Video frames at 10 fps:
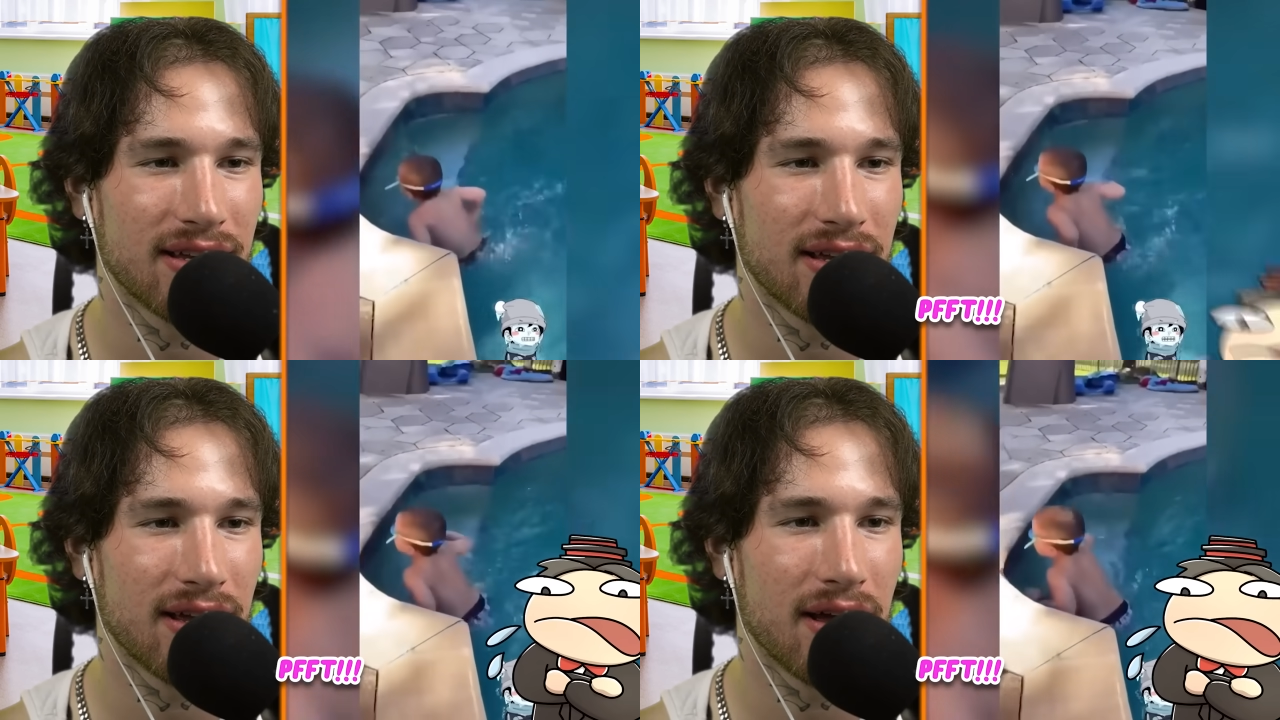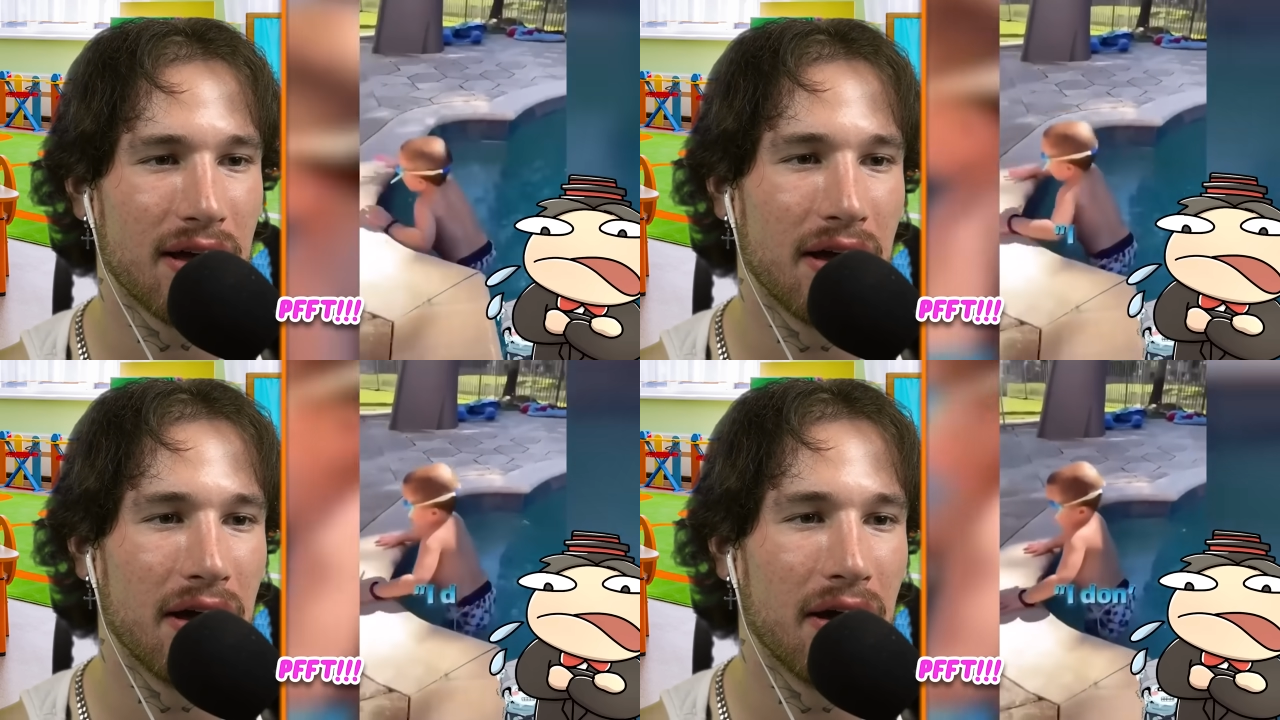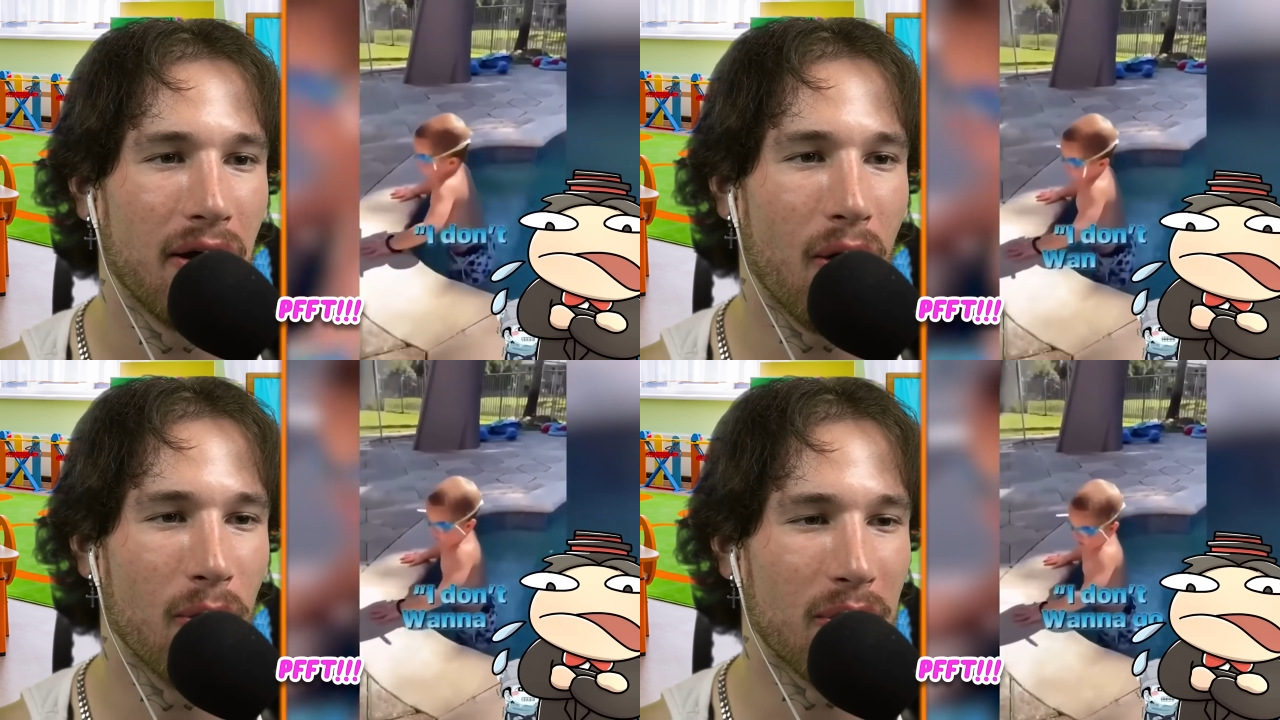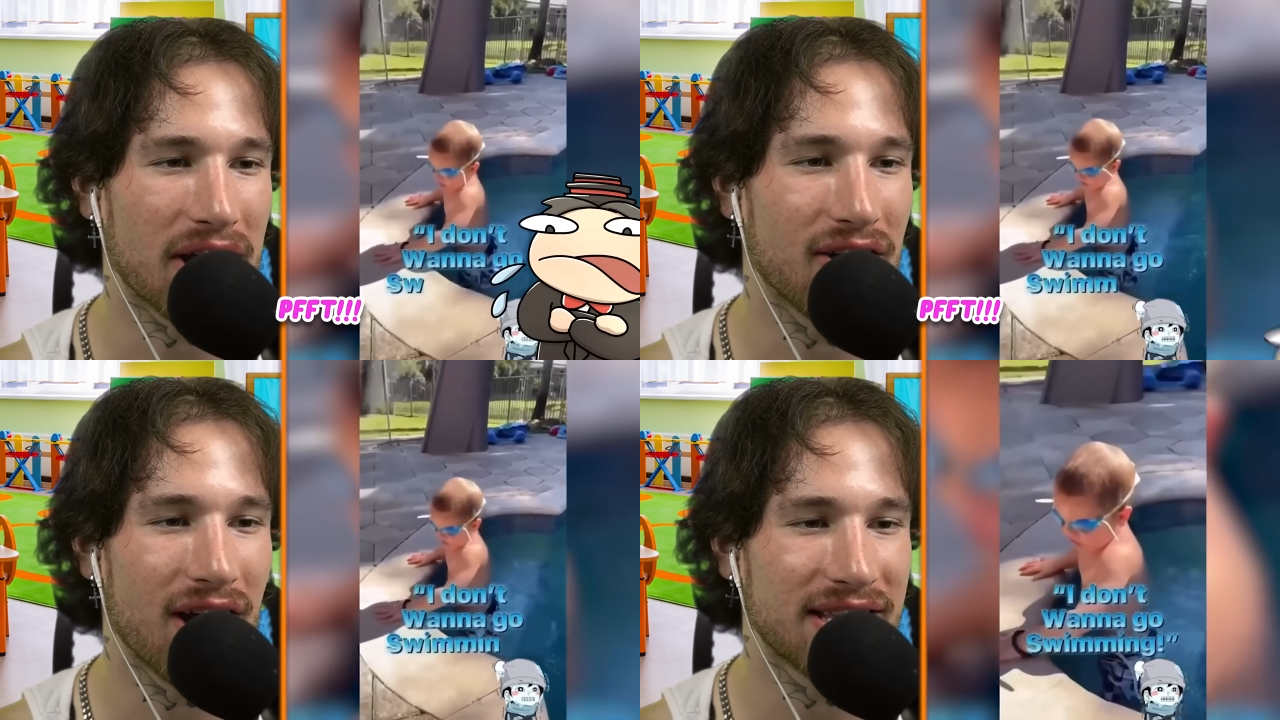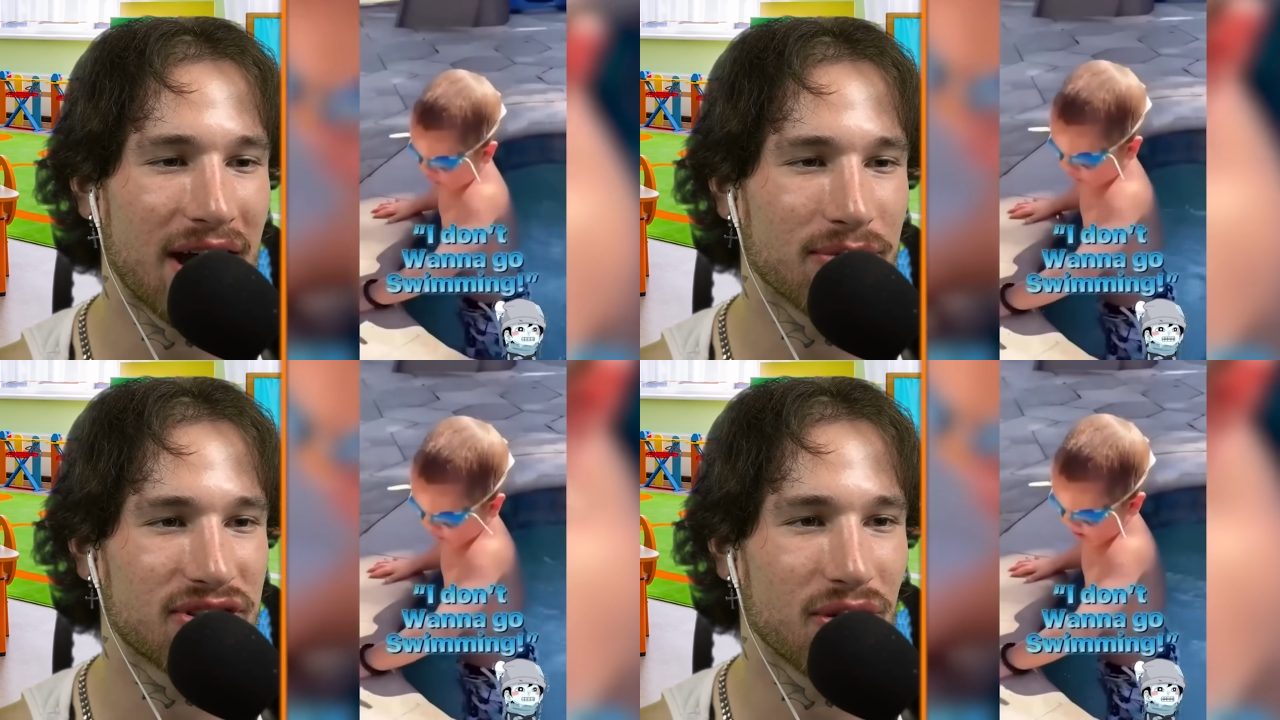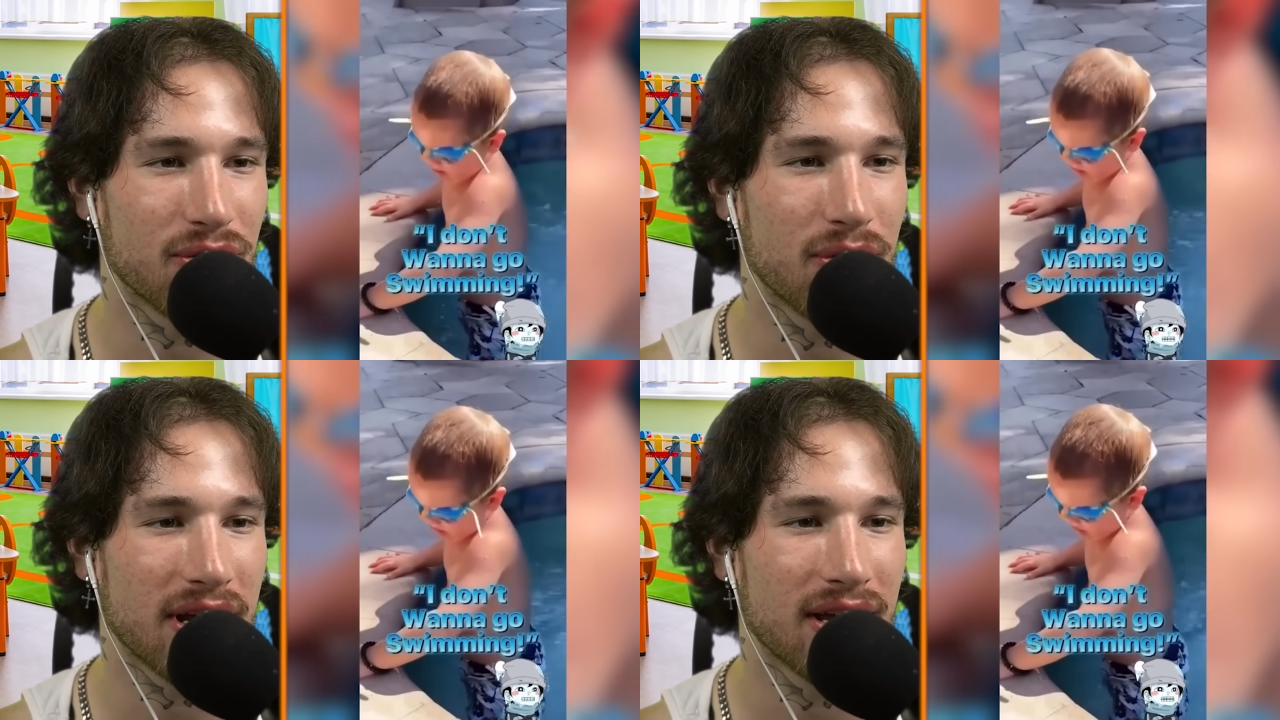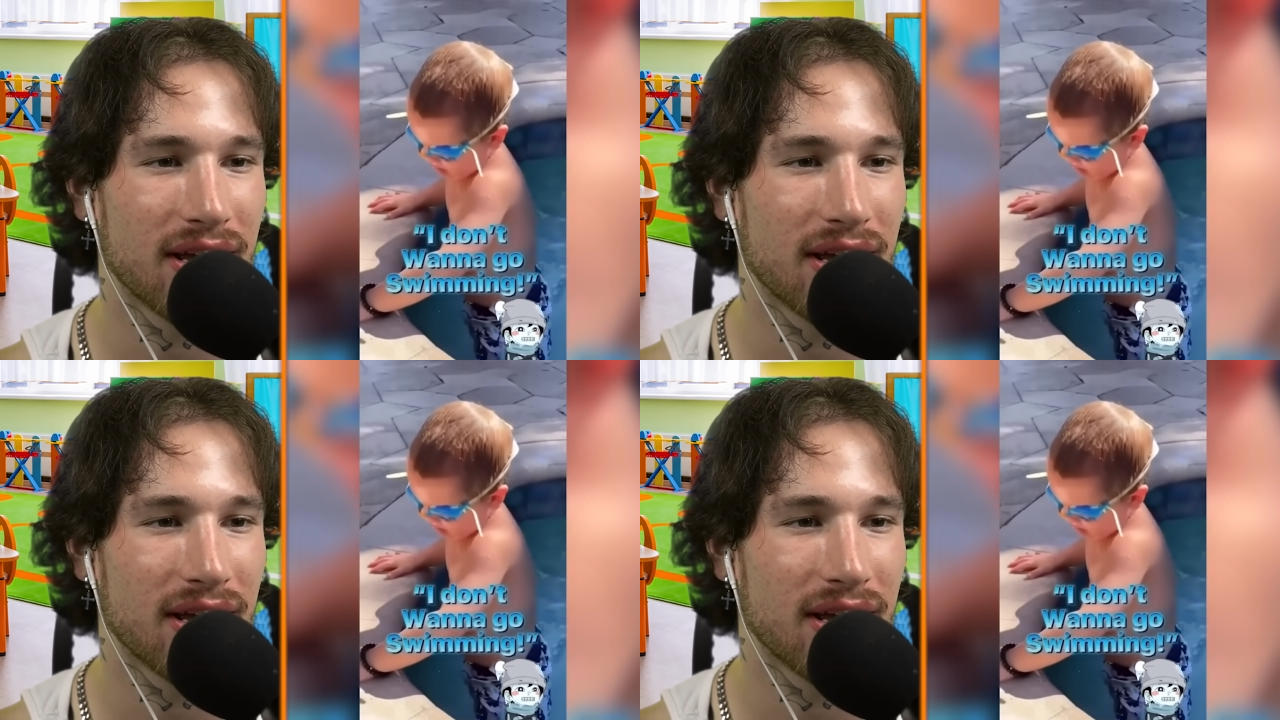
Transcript: oh my god, that was so quick.